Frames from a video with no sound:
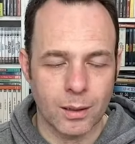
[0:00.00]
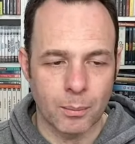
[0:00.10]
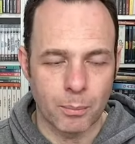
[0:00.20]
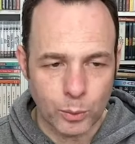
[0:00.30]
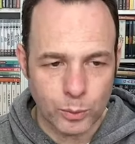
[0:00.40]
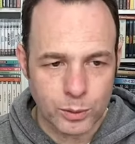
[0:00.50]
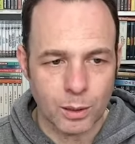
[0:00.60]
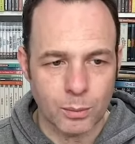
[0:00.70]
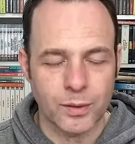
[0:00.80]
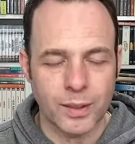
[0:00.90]
amount.
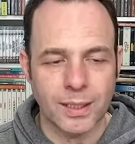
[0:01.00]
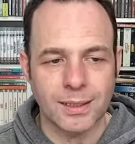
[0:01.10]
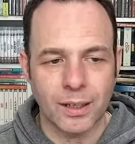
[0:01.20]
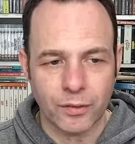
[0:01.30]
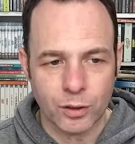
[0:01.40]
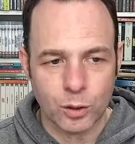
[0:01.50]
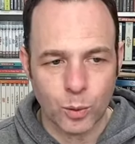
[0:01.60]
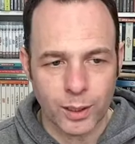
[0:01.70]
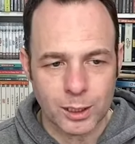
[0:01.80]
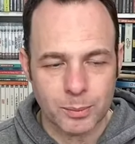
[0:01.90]
It was very different to
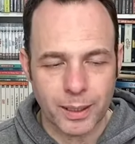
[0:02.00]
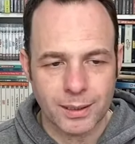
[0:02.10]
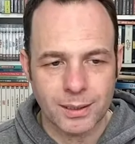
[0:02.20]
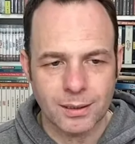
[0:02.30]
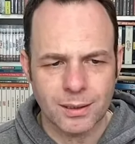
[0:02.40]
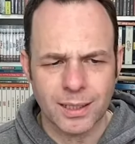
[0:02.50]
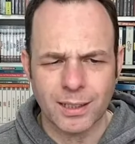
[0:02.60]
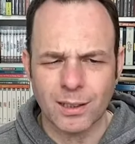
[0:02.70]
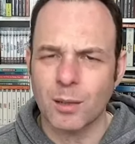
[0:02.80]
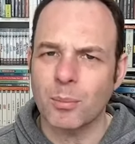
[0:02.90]
what I expected,
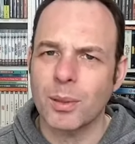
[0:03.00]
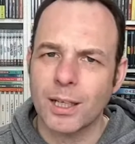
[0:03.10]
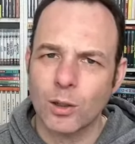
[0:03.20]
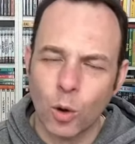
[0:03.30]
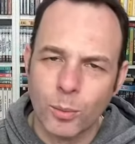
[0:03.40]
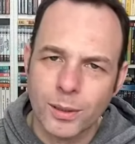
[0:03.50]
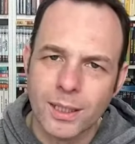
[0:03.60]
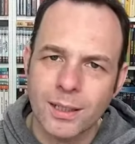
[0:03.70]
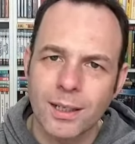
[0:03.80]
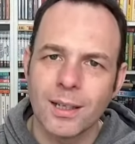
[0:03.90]
kind of like a black
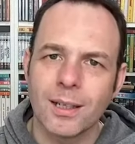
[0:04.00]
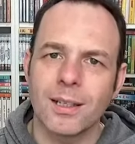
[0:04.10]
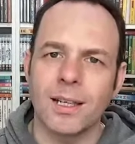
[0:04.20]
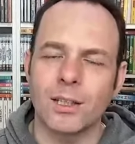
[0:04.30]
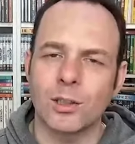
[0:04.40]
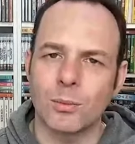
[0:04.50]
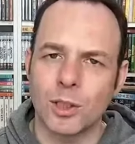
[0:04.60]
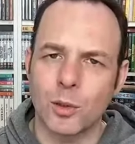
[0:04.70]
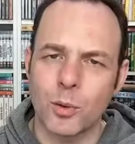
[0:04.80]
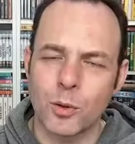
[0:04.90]
comedy, some
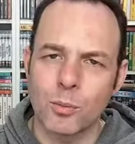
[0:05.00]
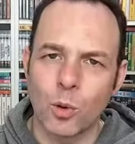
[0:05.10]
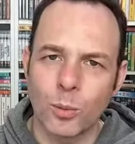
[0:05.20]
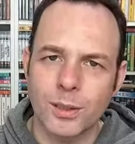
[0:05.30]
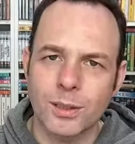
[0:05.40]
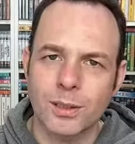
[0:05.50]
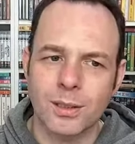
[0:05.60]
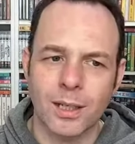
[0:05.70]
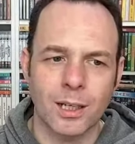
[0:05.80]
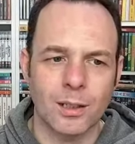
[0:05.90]
surreal
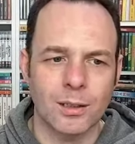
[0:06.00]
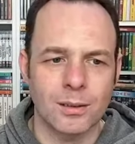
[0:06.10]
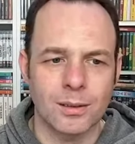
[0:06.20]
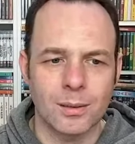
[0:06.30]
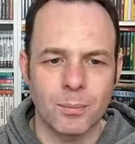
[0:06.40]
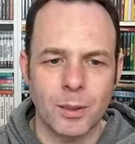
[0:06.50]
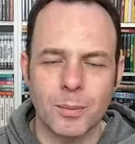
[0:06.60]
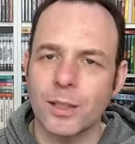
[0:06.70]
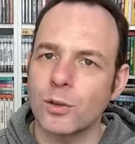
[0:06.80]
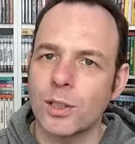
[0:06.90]
moments, and made
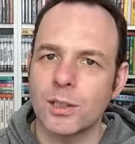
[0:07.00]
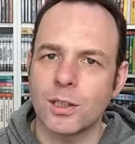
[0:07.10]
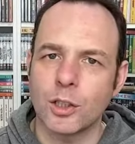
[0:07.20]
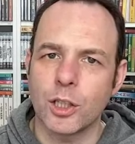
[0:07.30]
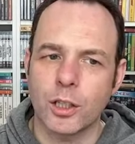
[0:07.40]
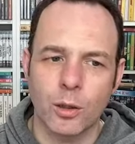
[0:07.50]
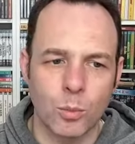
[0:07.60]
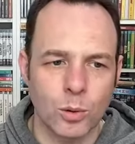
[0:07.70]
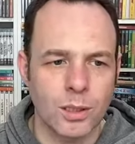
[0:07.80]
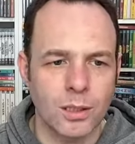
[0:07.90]
me interested to check out
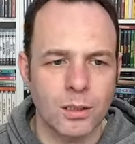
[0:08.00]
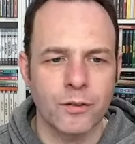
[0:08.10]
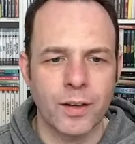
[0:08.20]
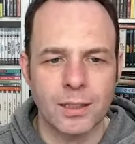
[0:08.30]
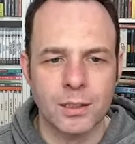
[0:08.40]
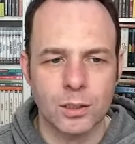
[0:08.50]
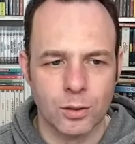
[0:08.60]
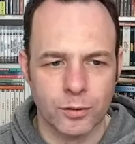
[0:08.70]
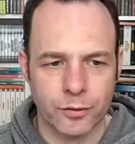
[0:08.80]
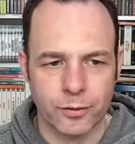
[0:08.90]
more of the Tavani
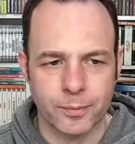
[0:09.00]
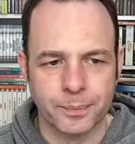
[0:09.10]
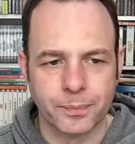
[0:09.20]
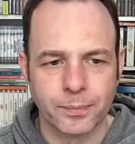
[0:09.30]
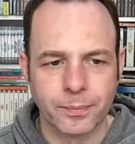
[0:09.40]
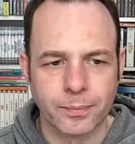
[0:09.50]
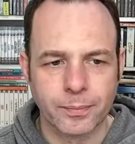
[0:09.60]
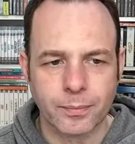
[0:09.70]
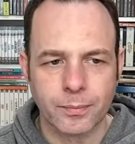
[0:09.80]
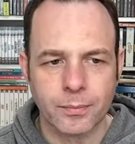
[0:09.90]
stuff.
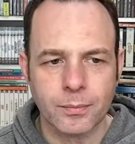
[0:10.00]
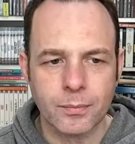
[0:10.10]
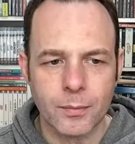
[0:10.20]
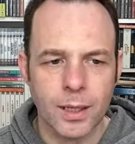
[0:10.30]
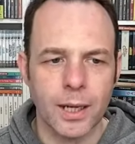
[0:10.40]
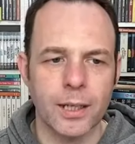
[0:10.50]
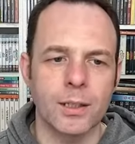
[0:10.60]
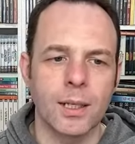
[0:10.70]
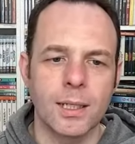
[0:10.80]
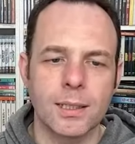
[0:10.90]

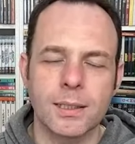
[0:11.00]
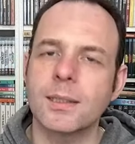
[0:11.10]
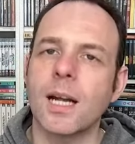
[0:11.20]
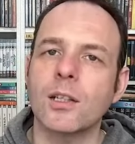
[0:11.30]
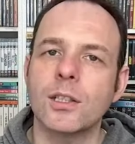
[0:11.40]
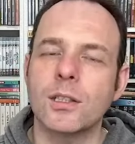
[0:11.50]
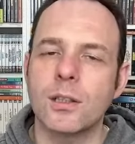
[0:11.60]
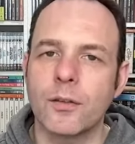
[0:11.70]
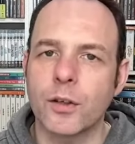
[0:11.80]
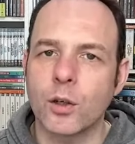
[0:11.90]
I started
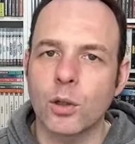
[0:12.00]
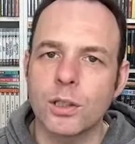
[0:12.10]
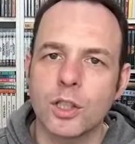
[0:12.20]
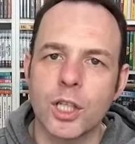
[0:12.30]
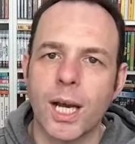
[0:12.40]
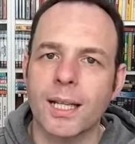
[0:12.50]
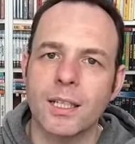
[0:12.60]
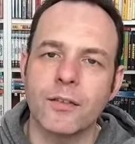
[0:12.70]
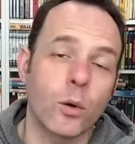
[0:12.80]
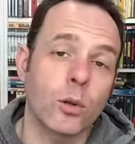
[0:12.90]
the Forgotten
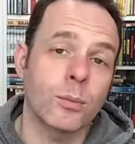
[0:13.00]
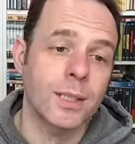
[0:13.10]
Gialli Volume